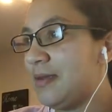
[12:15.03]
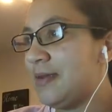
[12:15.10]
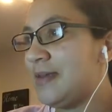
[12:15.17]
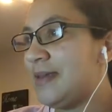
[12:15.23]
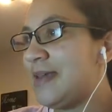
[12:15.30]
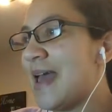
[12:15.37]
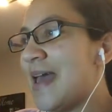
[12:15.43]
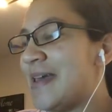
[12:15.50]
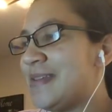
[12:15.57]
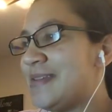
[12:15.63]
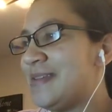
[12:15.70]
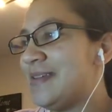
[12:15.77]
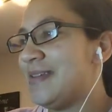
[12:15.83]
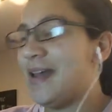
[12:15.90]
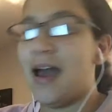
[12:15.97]

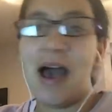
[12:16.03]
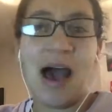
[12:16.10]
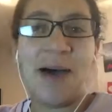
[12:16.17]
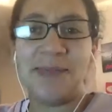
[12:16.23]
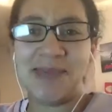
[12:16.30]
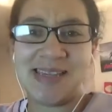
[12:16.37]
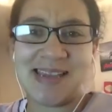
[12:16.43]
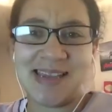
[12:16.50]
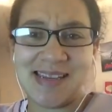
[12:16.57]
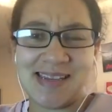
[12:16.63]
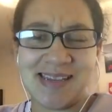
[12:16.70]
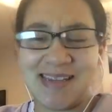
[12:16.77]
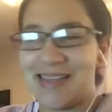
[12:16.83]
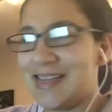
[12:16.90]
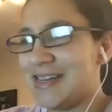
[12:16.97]
Yes,
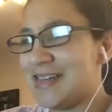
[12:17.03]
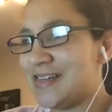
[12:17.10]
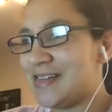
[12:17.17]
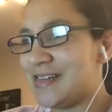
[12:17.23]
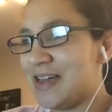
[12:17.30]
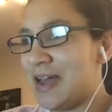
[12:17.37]
updated.